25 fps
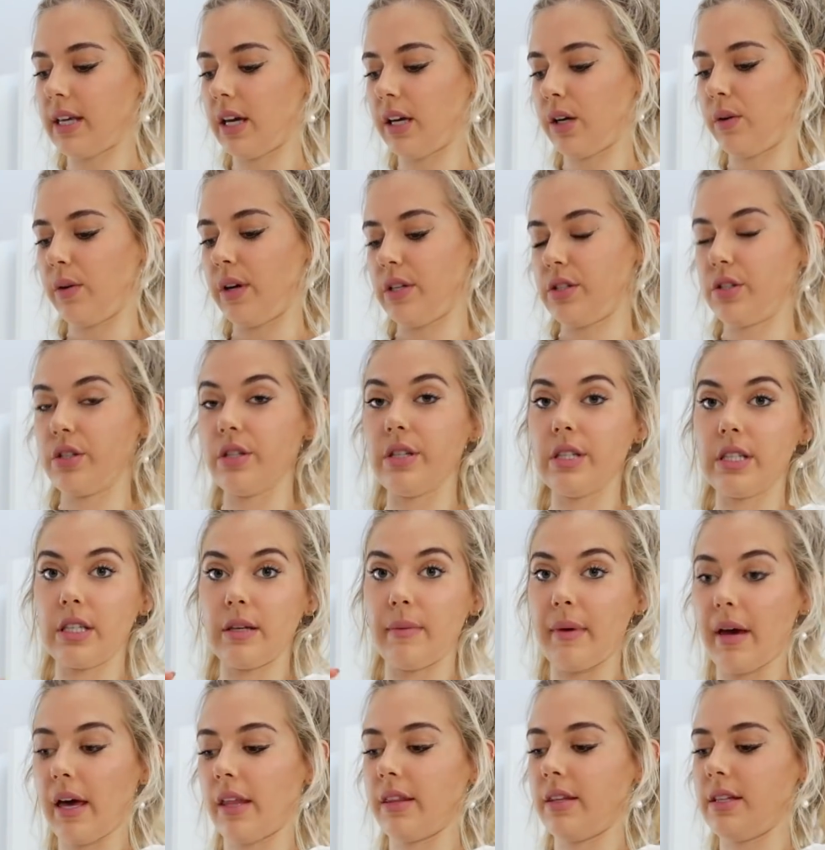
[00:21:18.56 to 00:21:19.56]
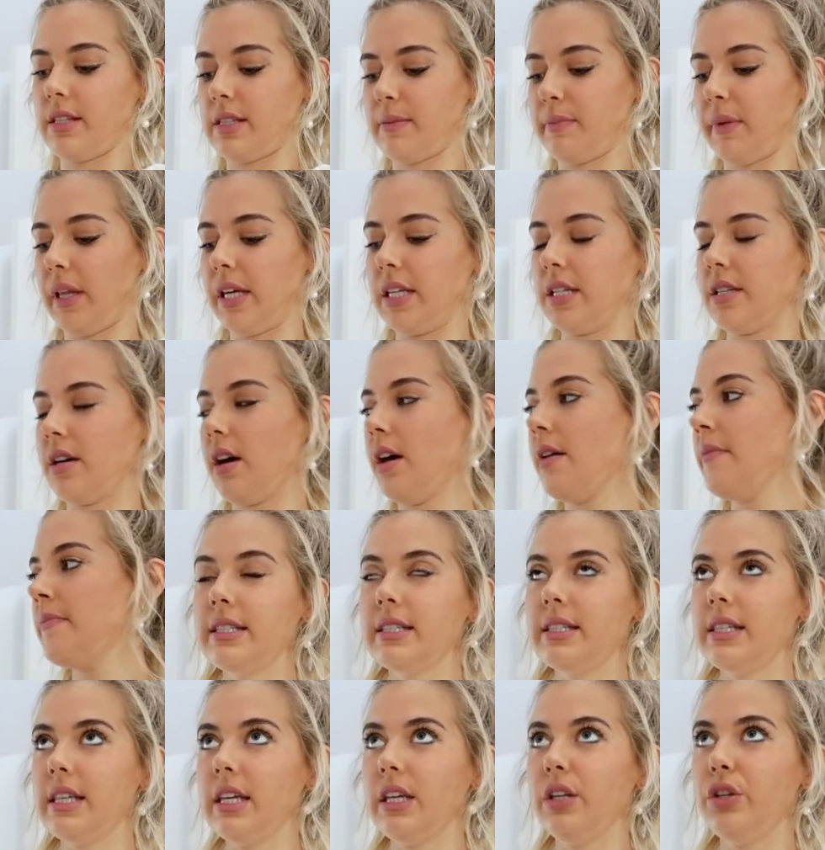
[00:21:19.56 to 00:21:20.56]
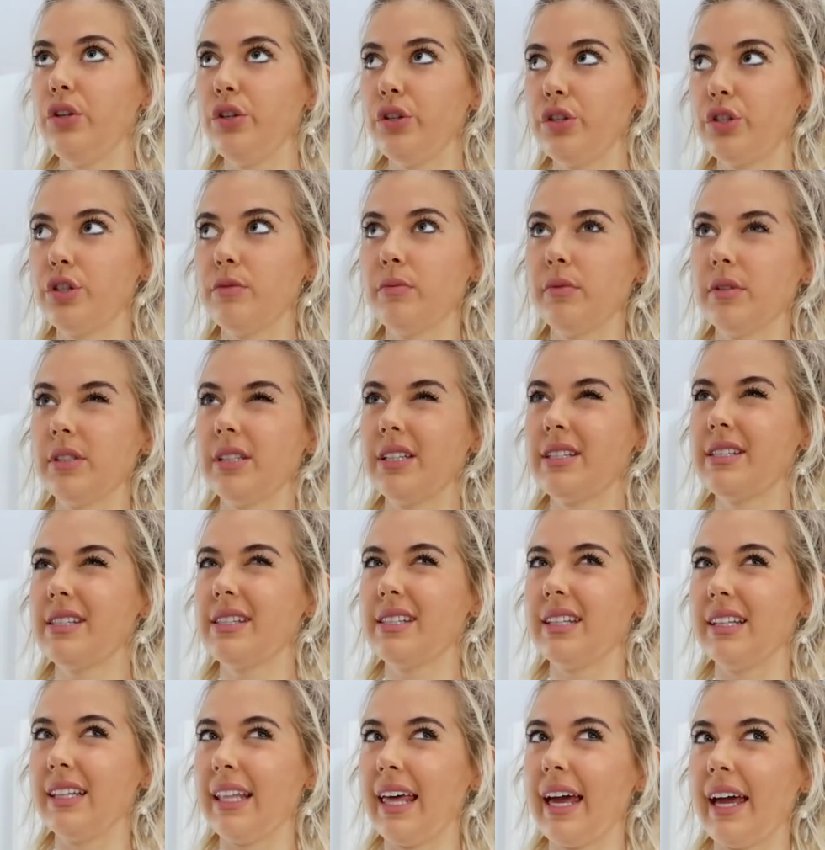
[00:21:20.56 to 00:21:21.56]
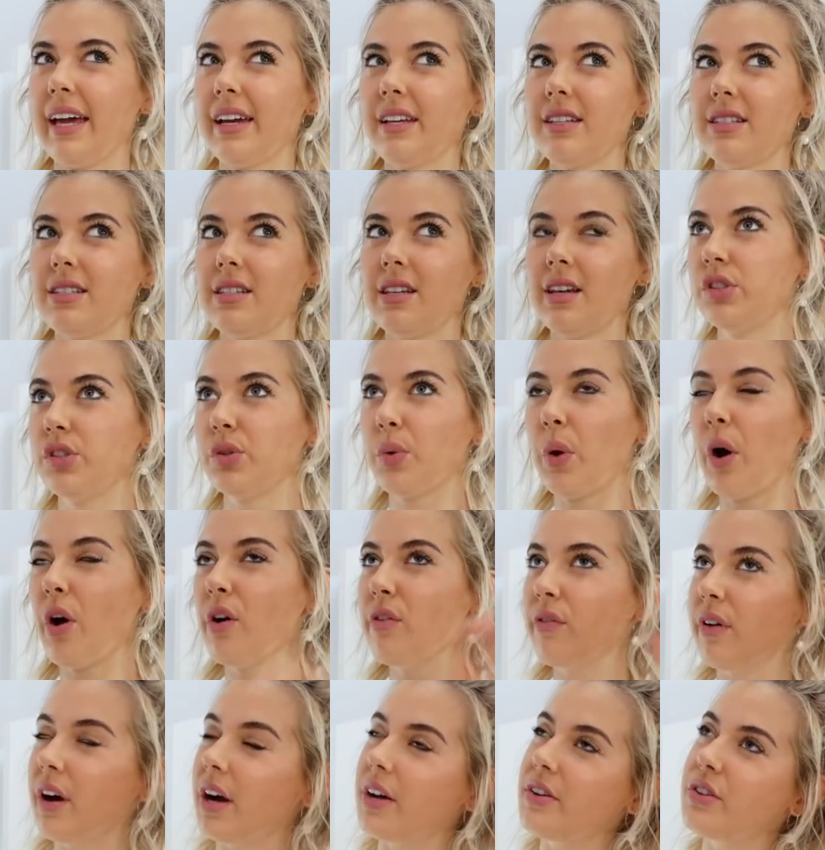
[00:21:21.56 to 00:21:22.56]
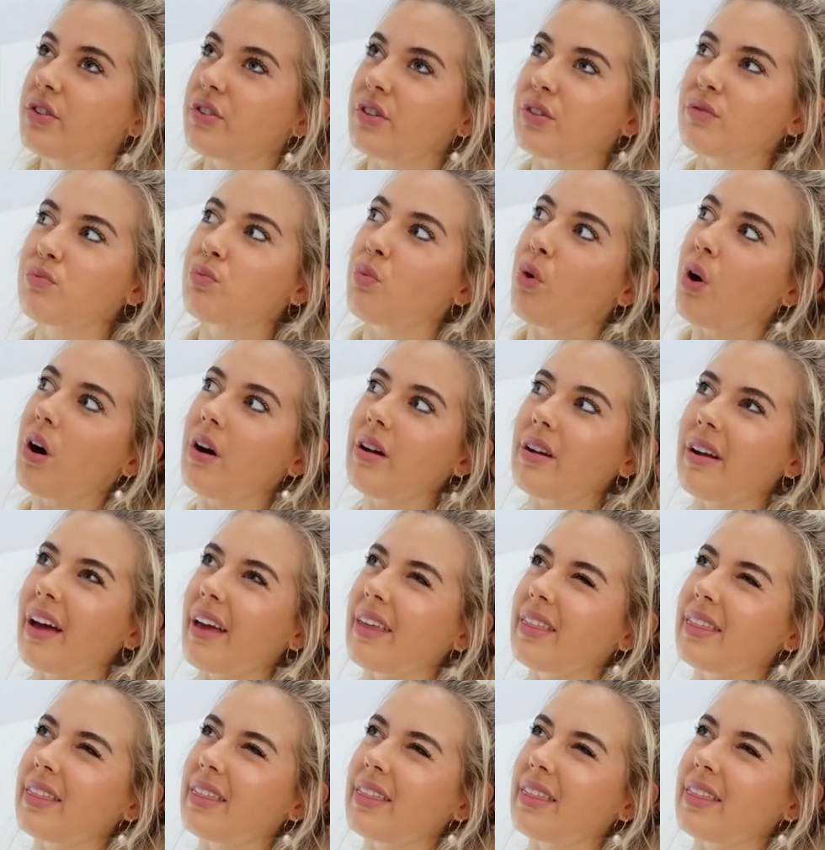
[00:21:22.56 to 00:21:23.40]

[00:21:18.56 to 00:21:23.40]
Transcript: get questions about this blender. This is the Nutribullet Select 1200 watt, I